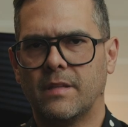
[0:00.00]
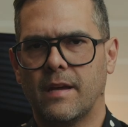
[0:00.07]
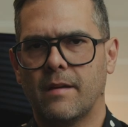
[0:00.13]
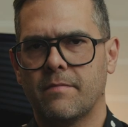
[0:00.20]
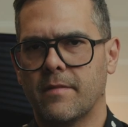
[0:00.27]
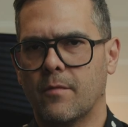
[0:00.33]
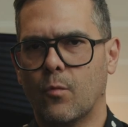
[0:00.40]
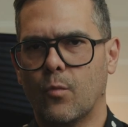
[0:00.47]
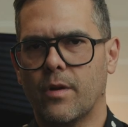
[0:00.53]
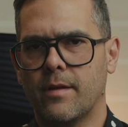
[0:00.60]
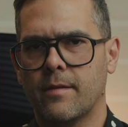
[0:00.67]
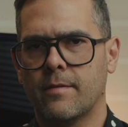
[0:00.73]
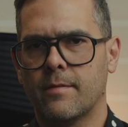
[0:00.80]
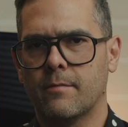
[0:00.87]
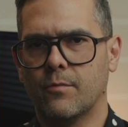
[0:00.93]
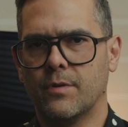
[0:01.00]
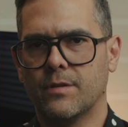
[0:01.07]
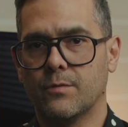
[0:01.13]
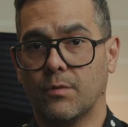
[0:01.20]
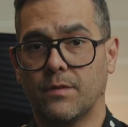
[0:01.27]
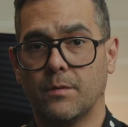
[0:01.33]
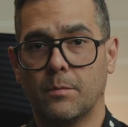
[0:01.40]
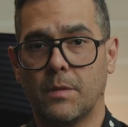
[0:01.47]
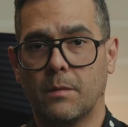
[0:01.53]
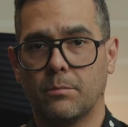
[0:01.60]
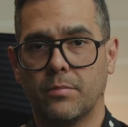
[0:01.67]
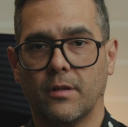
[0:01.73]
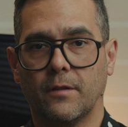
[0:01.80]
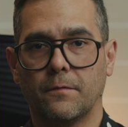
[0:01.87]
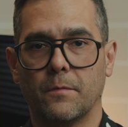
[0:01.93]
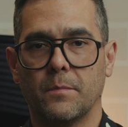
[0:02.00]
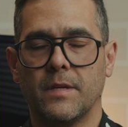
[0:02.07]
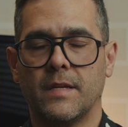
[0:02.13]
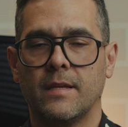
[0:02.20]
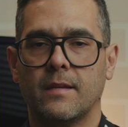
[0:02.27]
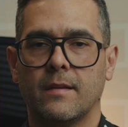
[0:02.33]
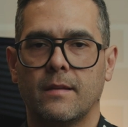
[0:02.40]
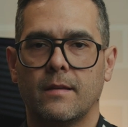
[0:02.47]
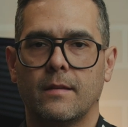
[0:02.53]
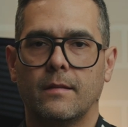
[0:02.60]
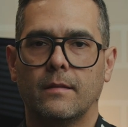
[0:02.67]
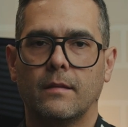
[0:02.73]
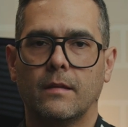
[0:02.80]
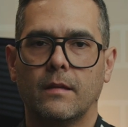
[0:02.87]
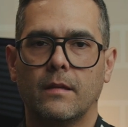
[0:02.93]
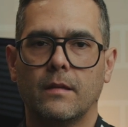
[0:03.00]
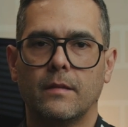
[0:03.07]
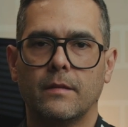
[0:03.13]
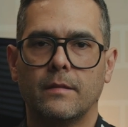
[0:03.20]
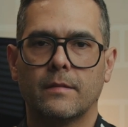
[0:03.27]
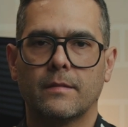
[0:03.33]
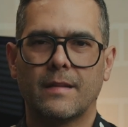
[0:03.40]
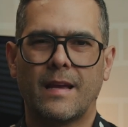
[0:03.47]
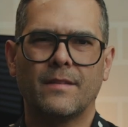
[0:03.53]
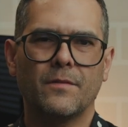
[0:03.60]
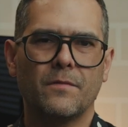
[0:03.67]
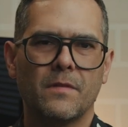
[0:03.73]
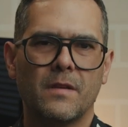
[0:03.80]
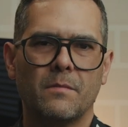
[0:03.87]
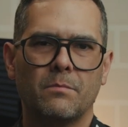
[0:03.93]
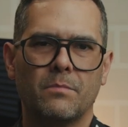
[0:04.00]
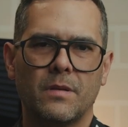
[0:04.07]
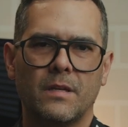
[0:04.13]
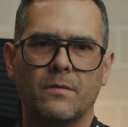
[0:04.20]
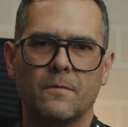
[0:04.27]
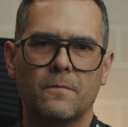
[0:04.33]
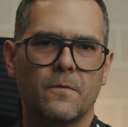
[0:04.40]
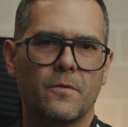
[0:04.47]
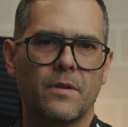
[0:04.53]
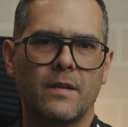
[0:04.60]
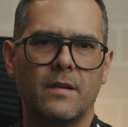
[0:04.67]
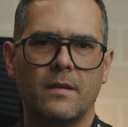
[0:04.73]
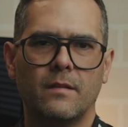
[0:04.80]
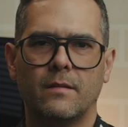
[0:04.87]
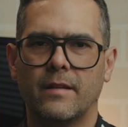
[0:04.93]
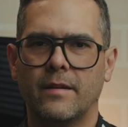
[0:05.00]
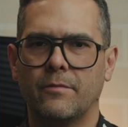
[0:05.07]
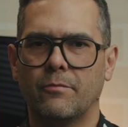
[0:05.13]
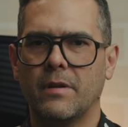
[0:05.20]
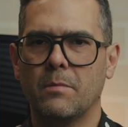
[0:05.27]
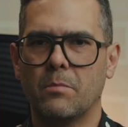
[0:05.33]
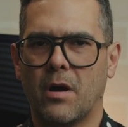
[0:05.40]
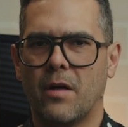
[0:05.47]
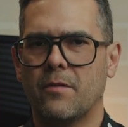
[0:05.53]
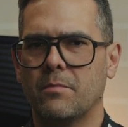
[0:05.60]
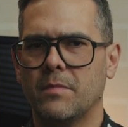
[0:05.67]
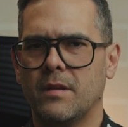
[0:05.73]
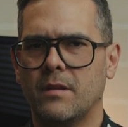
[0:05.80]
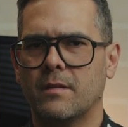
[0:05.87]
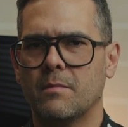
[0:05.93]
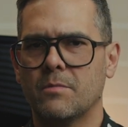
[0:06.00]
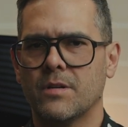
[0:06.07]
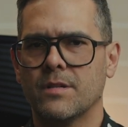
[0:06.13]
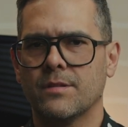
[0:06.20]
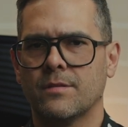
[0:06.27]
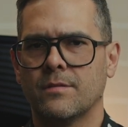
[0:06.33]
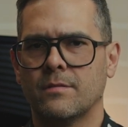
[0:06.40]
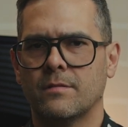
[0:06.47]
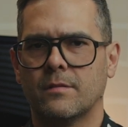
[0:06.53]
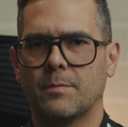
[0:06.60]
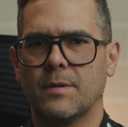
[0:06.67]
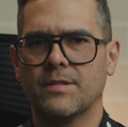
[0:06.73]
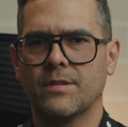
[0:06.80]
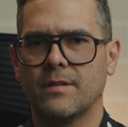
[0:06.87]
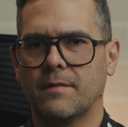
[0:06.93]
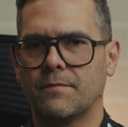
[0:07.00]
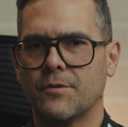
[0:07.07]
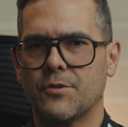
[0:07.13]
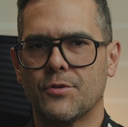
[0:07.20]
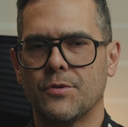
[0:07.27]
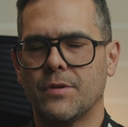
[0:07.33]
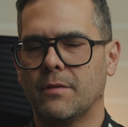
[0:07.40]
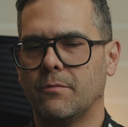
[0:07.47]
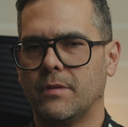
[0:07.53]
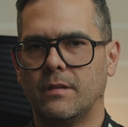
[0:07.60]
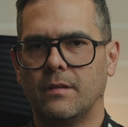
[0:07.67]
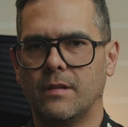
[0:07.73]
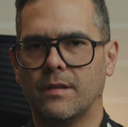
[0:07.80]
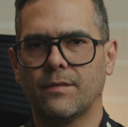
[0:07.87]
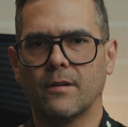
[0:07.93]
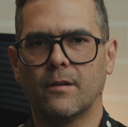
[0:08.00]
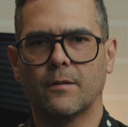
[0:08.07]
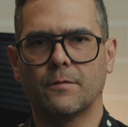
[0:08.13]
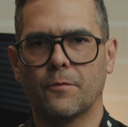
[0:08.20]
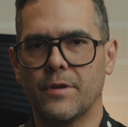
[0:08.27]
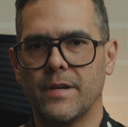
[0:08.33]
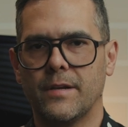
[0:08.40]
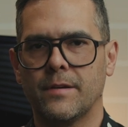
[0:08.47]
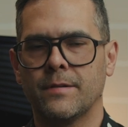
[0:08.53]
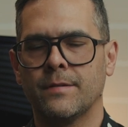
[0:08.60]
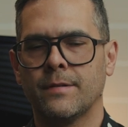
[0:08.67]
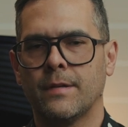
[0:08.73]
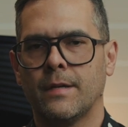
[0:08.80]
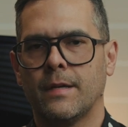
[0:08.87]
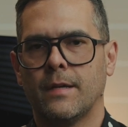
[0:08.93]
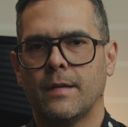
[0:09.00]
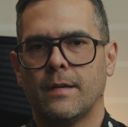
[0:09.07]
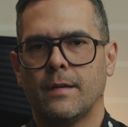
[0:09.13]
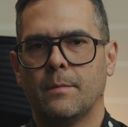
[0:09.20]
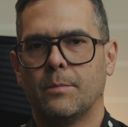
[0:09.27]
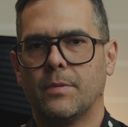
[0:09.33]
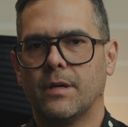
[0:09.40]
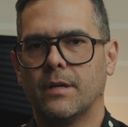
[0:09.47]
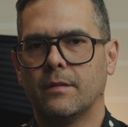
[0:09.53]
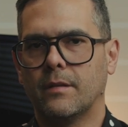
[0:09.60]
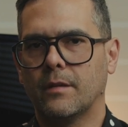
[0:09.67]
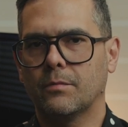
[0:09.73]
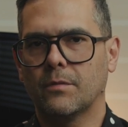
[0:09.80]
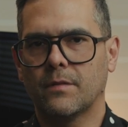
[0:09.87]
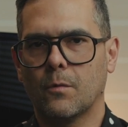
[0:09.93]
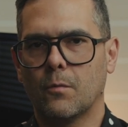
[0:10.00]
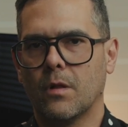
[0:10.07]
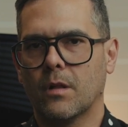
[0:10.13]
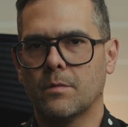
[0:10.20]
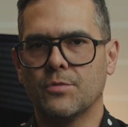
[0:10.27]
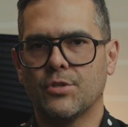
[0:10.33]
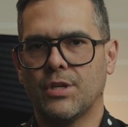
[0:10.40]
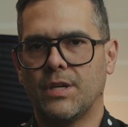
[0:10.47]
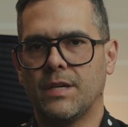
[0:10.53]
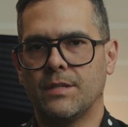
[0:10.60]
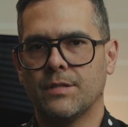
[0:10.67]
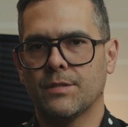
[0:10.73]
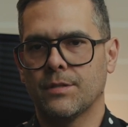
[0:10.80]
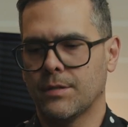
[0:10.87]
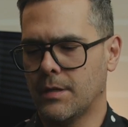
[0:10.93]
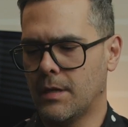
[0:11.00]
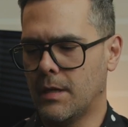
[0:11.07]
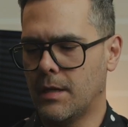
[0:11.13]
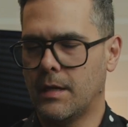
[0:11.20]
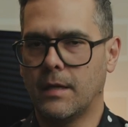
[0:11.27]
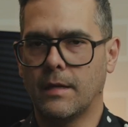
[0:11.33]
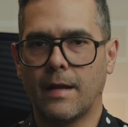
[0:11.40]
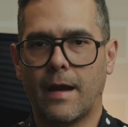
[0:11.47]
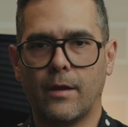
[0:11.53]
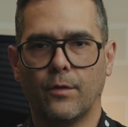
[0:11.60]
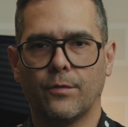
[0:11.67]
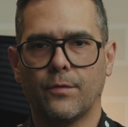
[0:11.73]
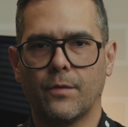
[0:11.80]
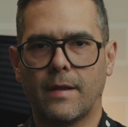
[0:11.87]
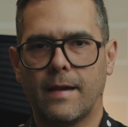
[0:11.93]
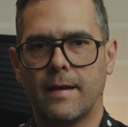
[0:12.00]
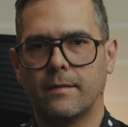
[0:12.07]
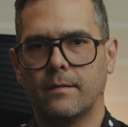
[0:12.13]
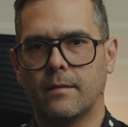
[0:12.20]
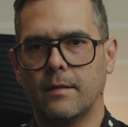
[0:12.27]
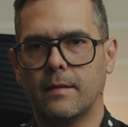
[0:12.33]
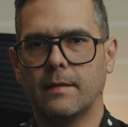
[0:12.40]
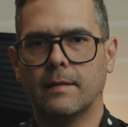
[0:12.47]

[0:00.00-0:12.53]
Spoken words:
depth and width, which was a big plus for me. The size of the MP-240 didn't really bother me that much, especially after shooting with DSLRs for years. But this was a welcome change, and I also got the